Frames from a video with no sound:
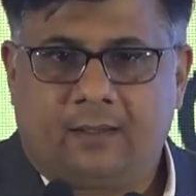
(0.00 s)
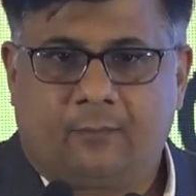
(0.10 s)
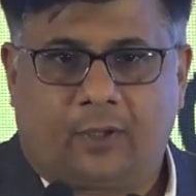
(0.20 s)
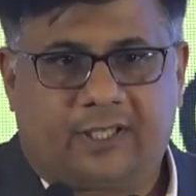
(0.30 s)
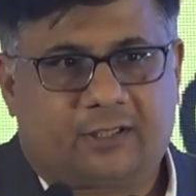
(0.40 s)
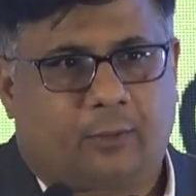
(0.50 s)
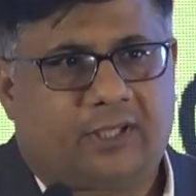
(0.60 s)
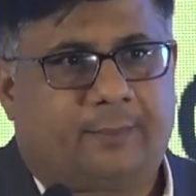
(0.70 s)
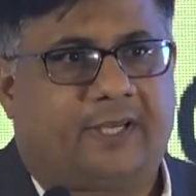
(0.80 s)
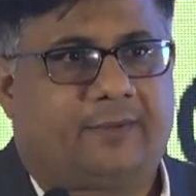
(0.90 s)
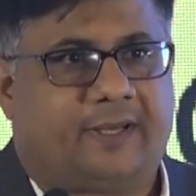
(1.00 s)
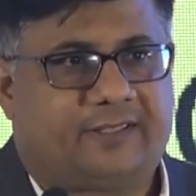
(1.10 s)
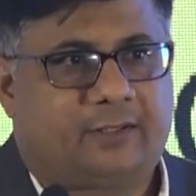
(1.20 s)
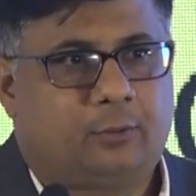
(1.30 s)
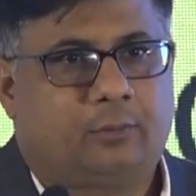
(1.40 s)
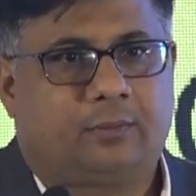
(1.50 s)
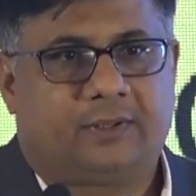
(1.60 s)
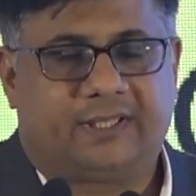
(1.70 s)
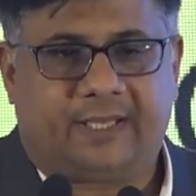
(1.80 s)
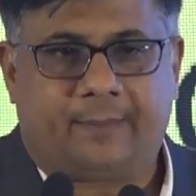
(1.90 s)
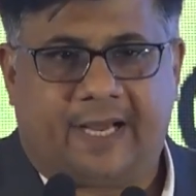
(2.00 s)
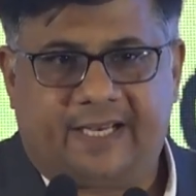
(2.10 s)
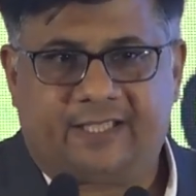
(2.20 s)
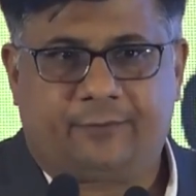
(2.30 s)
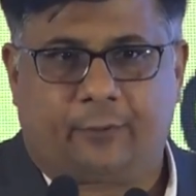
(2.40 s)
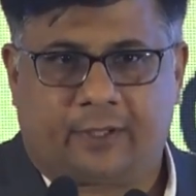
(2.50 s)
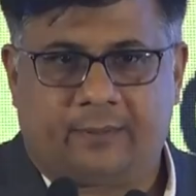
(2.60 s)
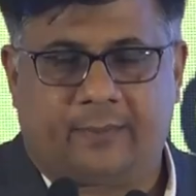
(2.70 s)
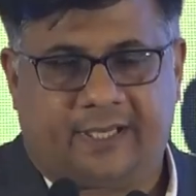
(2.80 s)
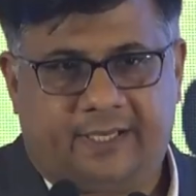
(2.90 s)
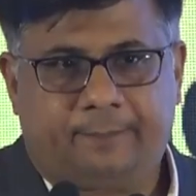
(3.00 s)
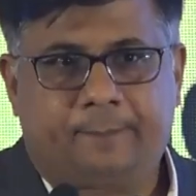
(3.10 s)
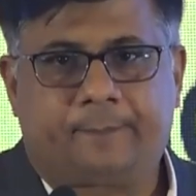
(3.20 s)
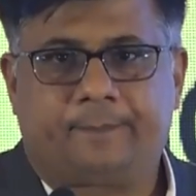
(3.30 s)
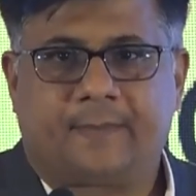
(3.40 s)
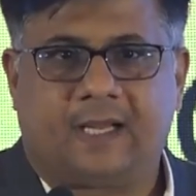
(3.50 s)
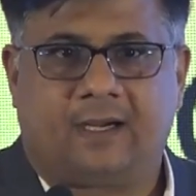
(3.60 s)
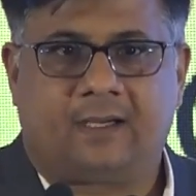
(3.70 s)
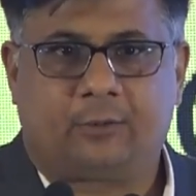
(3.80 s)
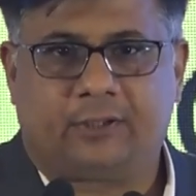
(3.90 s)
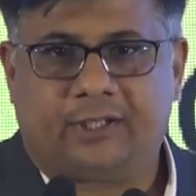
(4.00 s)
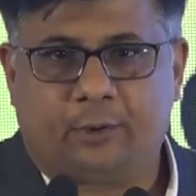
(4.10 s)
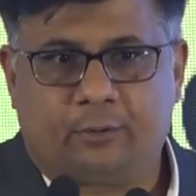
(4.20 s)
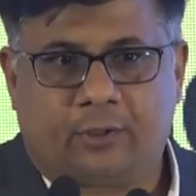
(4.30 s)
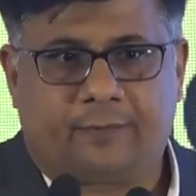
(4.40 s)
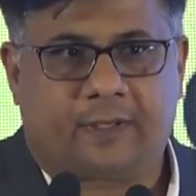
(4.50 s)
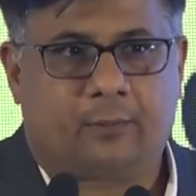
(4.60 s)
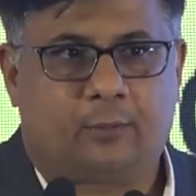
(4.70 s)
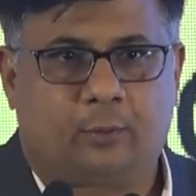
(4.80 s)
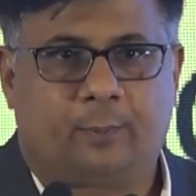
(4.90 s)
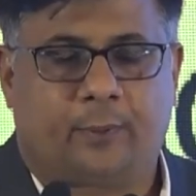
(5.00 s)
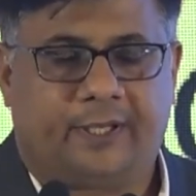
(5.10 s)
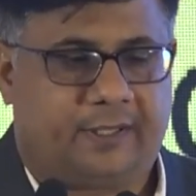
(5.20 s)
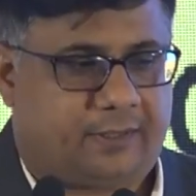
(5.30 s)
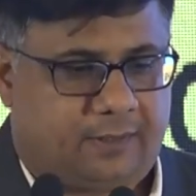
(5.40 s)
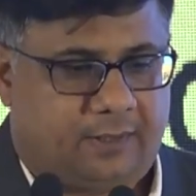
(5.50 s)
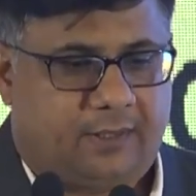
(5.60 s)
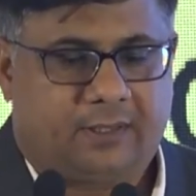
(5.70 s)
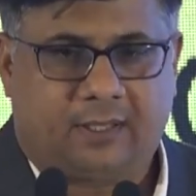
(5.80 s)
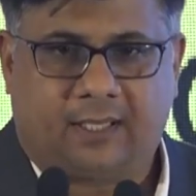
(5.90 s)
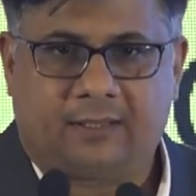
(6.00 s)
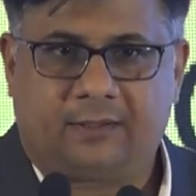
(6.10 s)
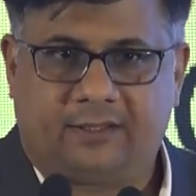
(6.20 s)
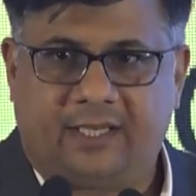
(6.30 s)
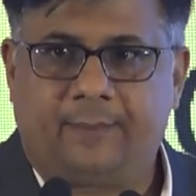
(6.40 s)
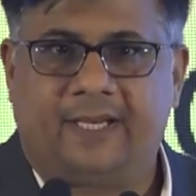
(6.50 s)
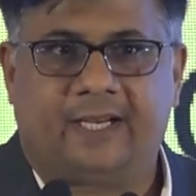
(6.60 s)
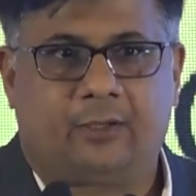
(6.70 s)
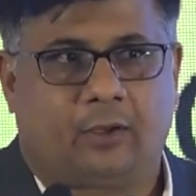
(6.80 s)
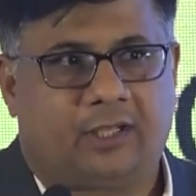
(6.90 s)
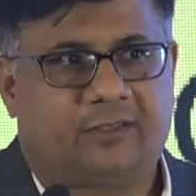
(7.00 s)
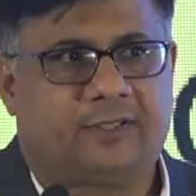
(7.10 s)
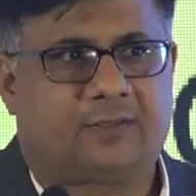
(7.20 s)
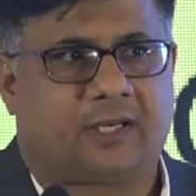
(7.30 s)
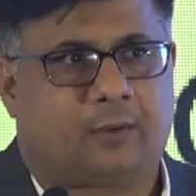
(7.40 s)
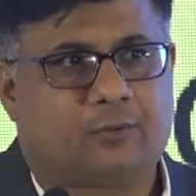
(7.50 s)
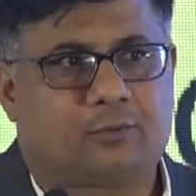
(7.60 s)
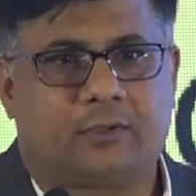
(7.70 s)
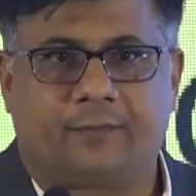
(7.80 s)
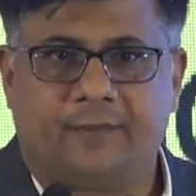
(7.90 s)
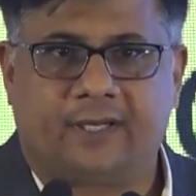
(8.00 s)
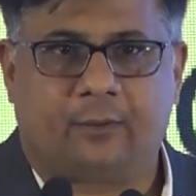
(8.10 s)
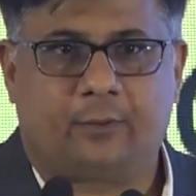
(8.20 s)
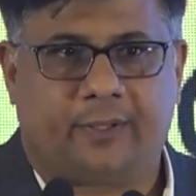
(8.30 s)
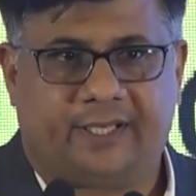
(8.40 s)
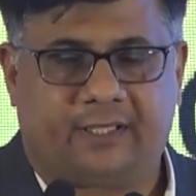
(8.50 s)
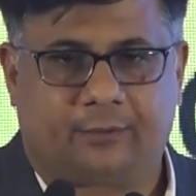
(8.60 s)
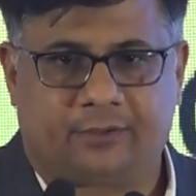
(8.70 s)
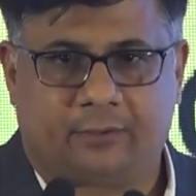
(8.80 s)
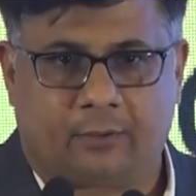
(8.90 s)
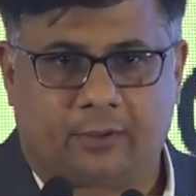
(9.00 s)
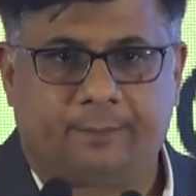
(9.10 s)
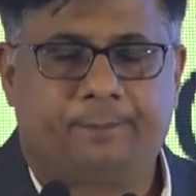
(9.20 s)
What does Quantum Advisor do? They manage foreign money to the tune of around $2.3 billion, which accounts to roughly around 20,000 crore.